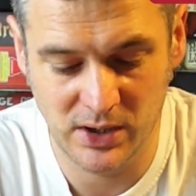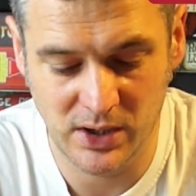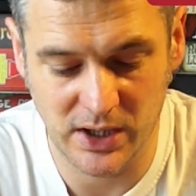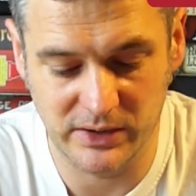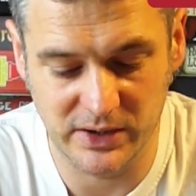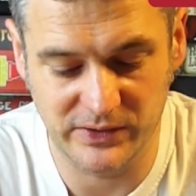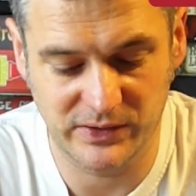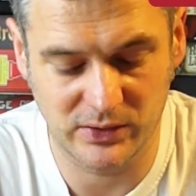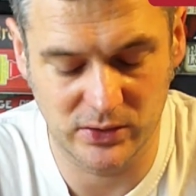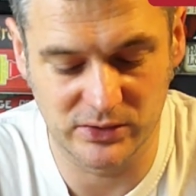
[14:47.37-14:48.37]
And
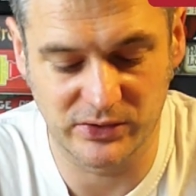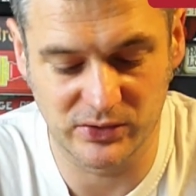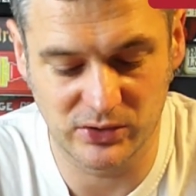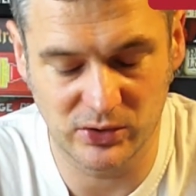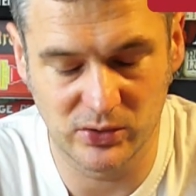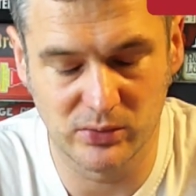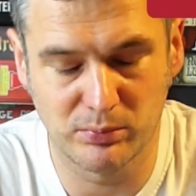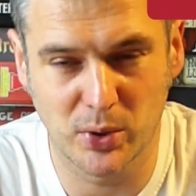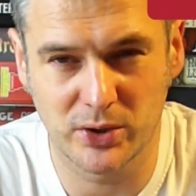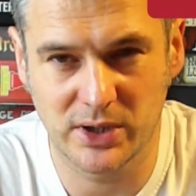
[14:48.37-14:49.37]
there's also two
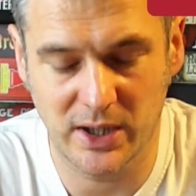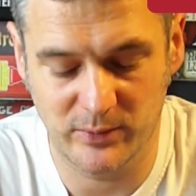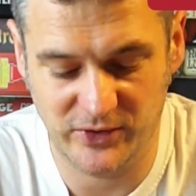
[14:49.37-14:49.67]
board games